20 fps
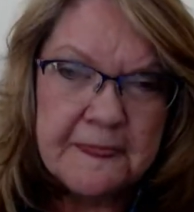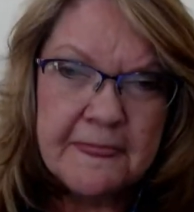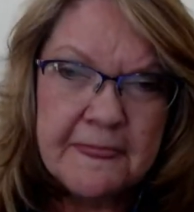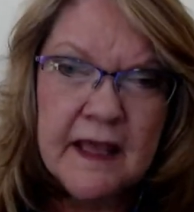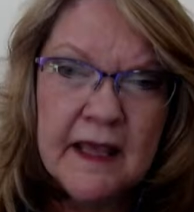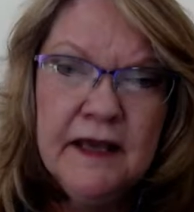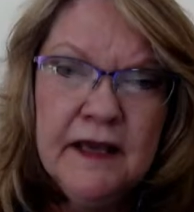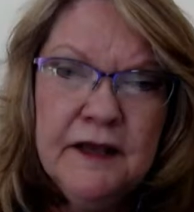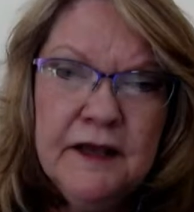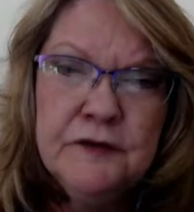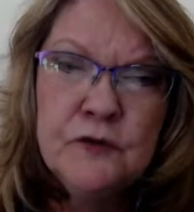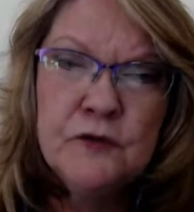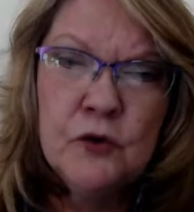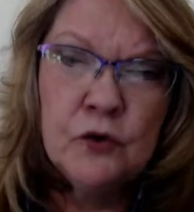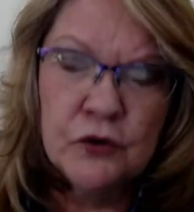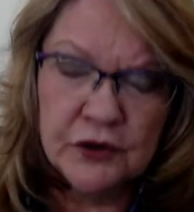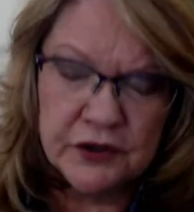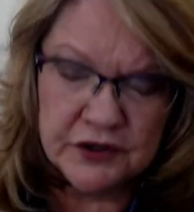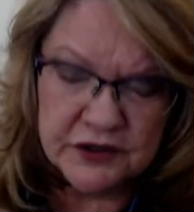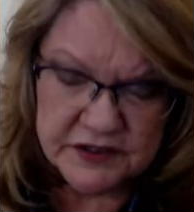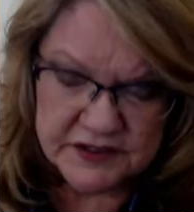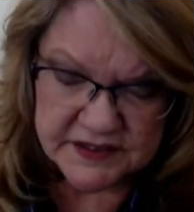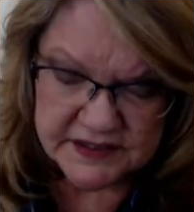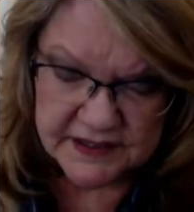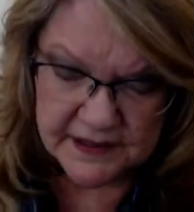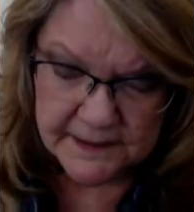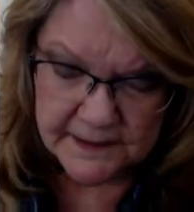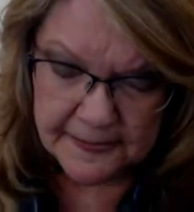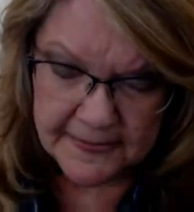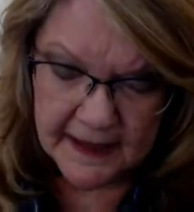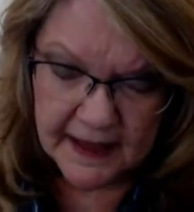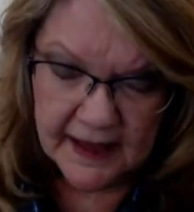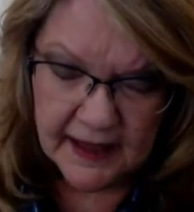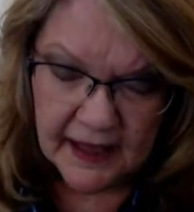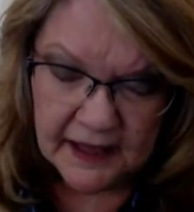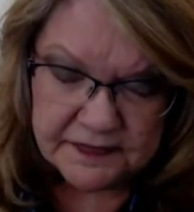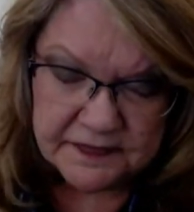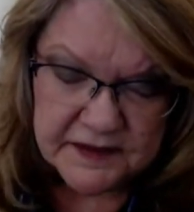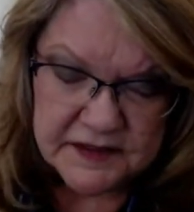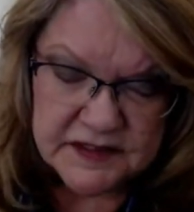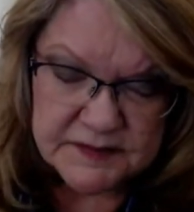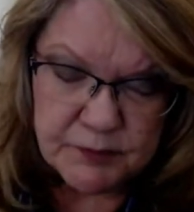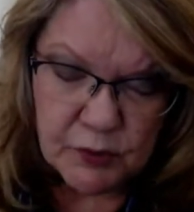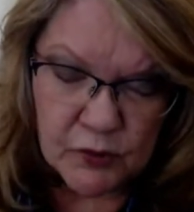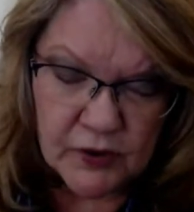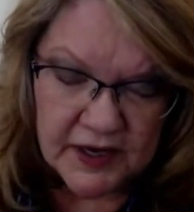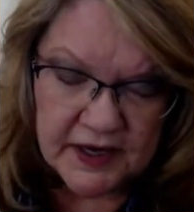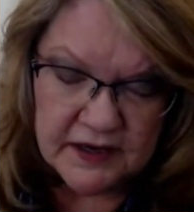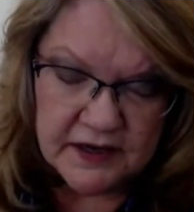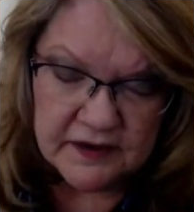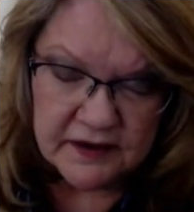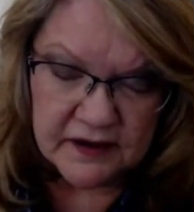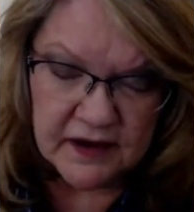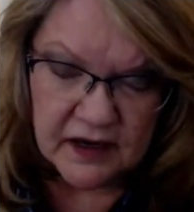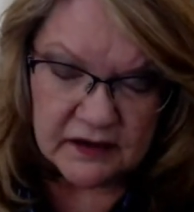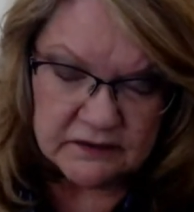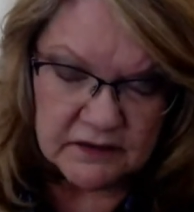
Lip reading: And of course, at this point,